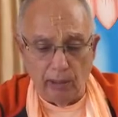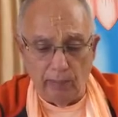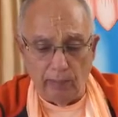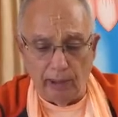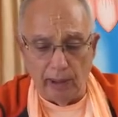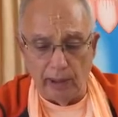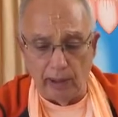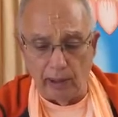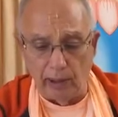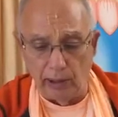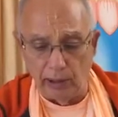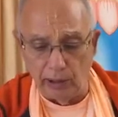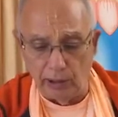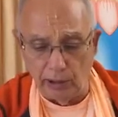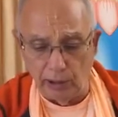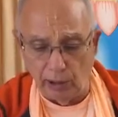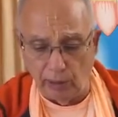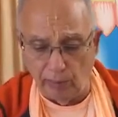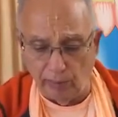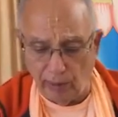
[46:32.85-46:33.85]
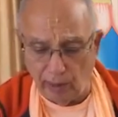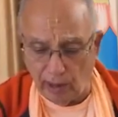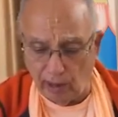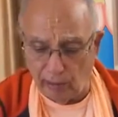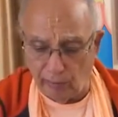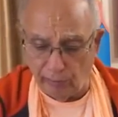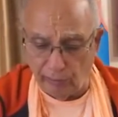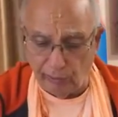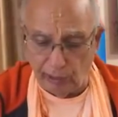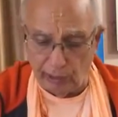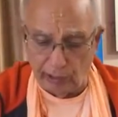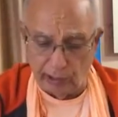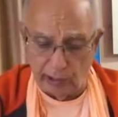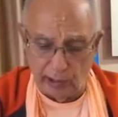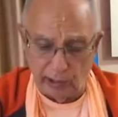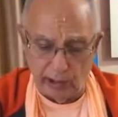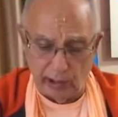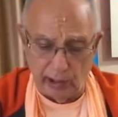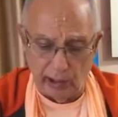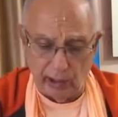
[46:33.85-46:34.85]
because she manifests
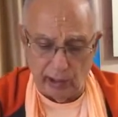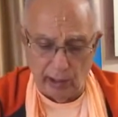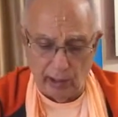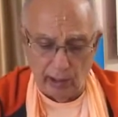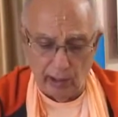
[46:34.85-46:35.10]
the